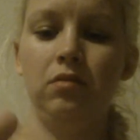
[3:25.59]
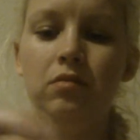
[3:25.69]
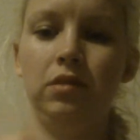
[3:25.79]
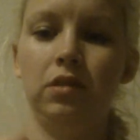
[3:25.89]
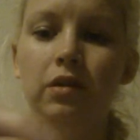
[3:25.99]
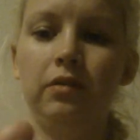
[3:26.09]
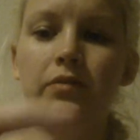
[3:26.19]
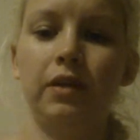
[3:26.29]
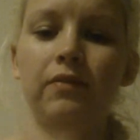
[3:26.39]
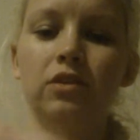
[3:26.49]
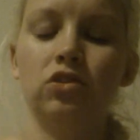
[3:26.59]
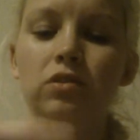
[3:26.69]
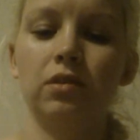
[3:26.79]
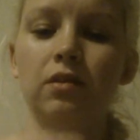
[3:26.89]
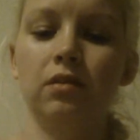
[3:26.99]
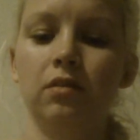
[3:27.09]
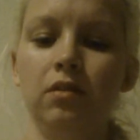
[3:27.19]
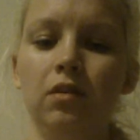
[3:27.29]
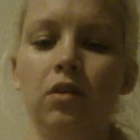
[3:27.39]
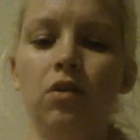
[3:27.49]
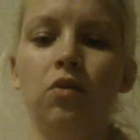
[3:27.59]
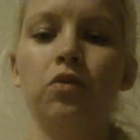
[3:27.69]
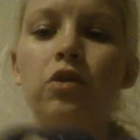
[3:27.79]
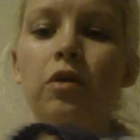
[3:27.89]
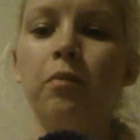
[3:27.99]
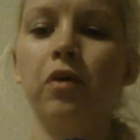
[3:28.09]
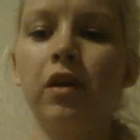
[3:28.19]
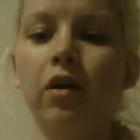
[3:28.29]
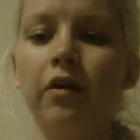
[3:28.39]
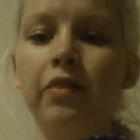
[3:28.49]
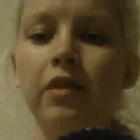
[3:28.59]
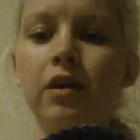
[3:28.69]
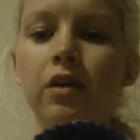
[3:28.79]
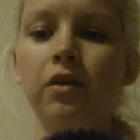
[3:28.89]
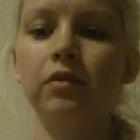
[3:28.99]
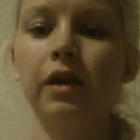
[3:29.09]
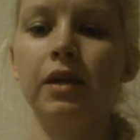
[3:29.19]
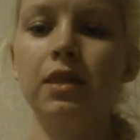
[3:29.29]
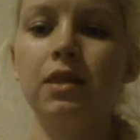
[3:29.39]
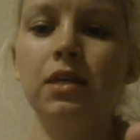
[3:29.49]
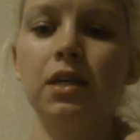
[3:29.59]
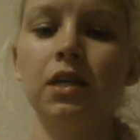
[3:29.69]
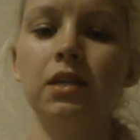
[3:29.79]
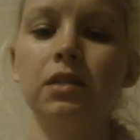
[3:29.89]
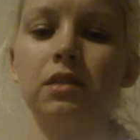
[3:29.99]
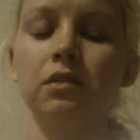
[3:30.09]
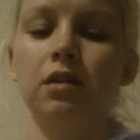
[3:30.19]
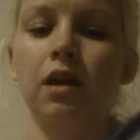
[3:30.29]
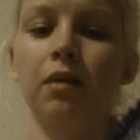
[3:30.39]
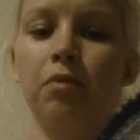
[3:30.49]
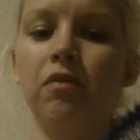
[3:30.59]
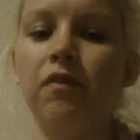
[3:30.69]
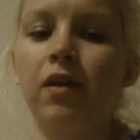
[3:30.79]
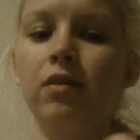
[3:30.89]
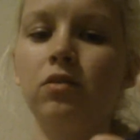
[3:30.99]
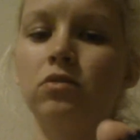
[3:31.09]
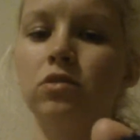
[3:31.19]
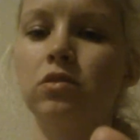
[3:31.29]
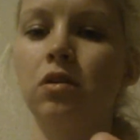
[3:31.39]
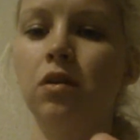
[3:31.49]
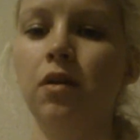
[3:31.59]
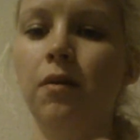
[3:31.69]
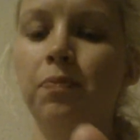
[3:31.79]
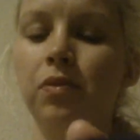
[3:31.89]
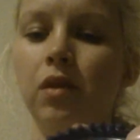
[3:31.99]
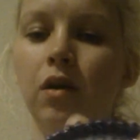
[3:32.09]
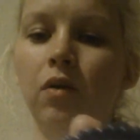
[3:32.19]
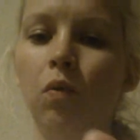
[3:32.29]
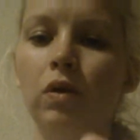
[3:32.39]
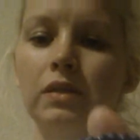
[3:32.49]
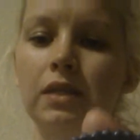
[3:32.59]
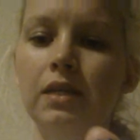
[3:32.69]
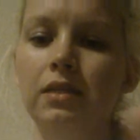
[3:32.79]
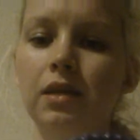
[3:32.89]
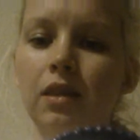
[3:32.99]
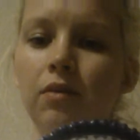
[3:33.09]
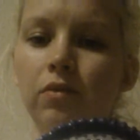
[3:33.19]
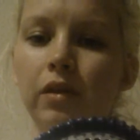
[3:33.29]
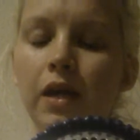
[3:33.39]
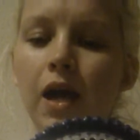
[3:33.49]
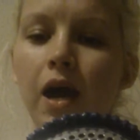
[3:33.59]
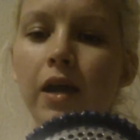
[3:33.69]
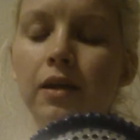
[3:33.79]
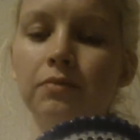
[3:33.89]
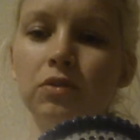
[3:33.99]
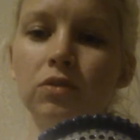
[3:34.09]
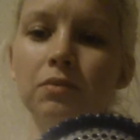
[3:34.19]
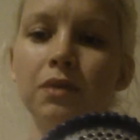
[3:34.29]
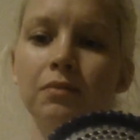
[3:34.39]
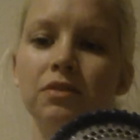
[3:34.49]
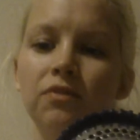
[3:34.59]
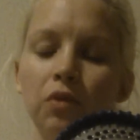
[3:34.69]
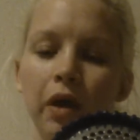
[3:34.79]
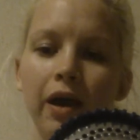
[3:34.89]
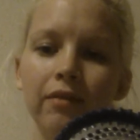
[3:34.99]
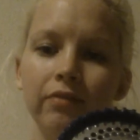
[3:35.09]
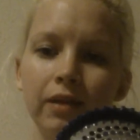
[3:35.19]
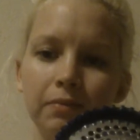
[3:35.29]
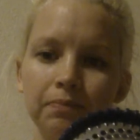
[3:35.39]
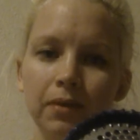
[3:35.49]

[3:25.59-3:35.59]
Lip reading: sorry, I was having issues there. Where you can put it on there like this to kind of prevent those ones they say that were like high up. So sometimes if you have like,